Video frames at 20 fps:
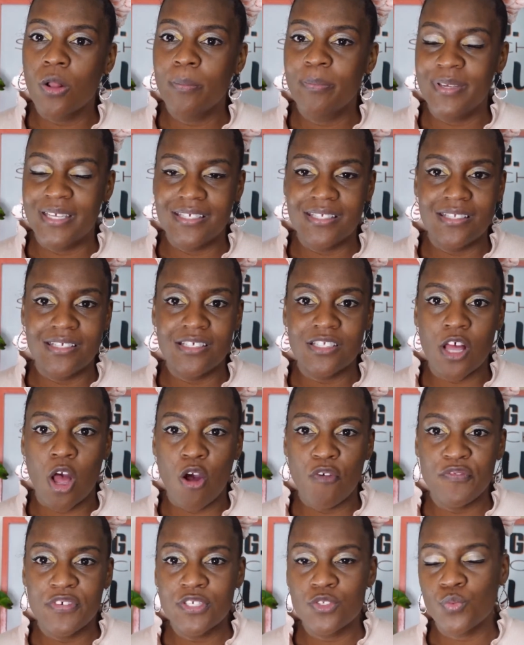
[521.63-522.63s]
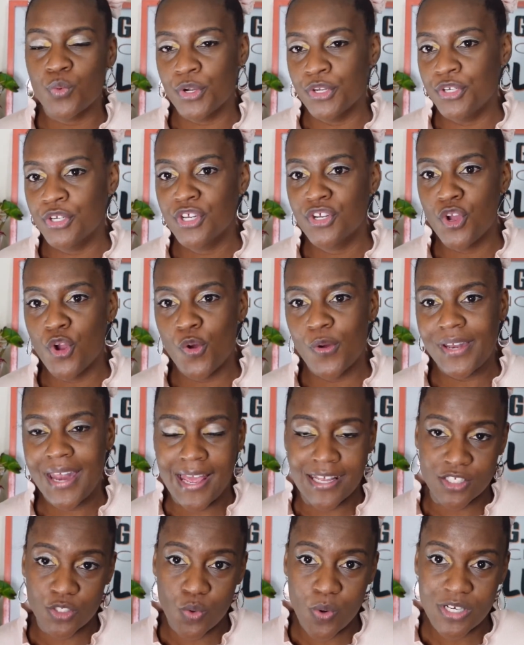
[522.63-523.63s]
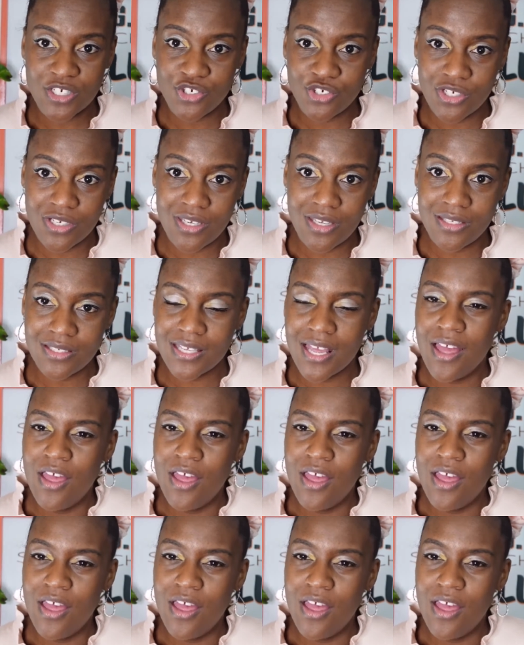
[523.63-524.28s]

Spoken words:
business office where you can go and ask questions.